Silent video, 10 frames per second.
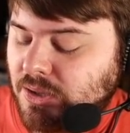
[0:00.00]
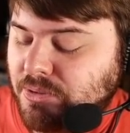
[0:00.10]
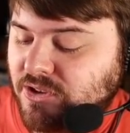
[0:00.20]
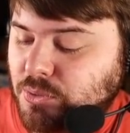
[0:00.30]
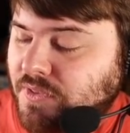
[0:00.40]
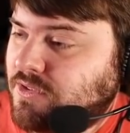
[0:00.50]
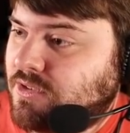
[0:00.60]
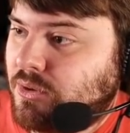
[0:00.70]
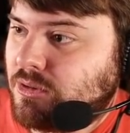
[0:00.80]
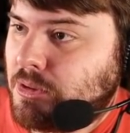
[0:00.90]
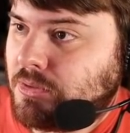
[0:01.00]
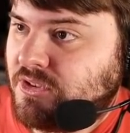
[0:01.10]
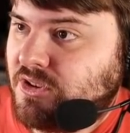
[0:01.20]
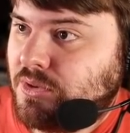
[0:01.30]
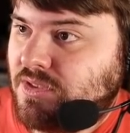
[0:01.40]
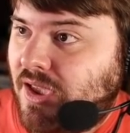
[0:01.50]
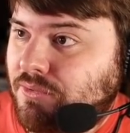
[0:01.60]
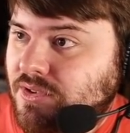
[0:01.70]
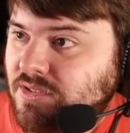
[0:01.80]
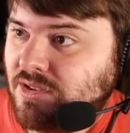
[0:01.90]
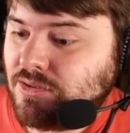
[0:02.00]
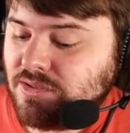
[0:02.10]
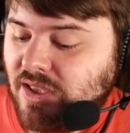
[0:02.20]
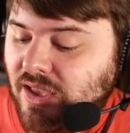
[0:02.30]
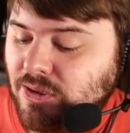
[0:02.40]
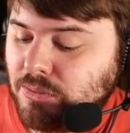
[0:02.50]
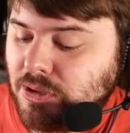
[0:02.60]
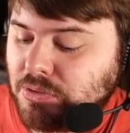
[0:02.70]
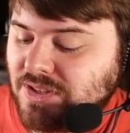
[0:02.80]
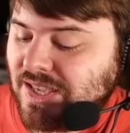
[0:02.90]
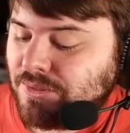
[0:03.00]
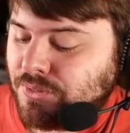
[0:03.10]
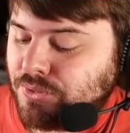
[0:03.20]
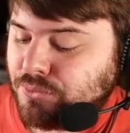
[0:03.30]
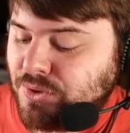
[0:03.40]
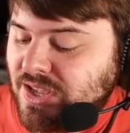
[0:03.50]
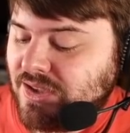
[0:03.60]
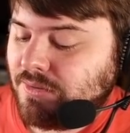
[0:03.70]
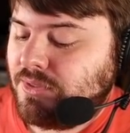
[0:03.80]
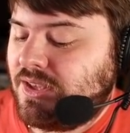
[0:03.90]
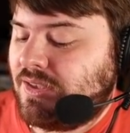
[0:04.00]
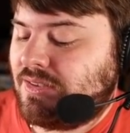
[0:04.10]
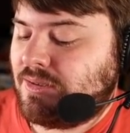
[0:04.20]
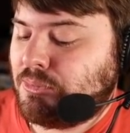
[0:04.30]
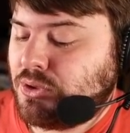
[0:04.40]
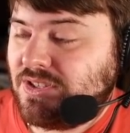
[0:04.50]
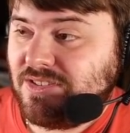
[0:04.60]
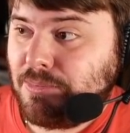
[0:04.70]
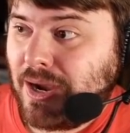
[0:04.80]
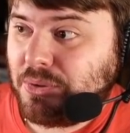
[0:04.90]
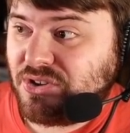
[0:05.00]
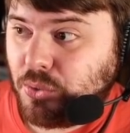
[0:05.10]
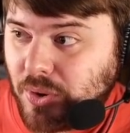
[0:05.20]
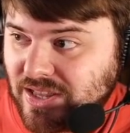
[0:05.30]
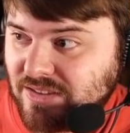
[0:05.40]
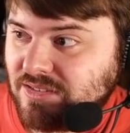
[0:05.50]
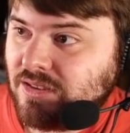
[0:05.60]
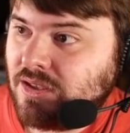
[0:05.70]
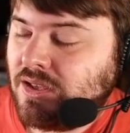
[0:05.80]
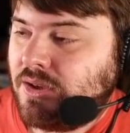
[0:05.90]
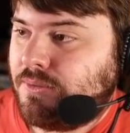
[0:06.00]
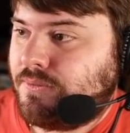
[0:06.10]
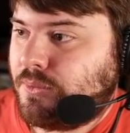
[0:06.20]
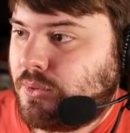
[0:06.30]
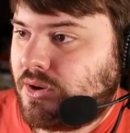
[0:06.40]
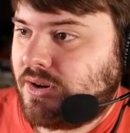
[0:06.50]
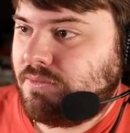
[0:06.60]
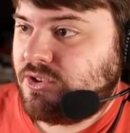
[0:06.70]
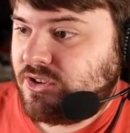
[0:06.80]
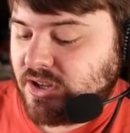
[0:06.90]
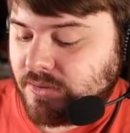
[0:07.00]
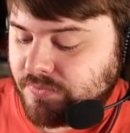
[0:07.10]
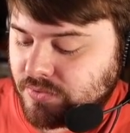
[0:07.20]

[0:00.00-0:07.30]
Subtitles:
because what this is going to be able to do is every single day you'll be able to get 3 of these multi-Z-Power 20s for Vegeta.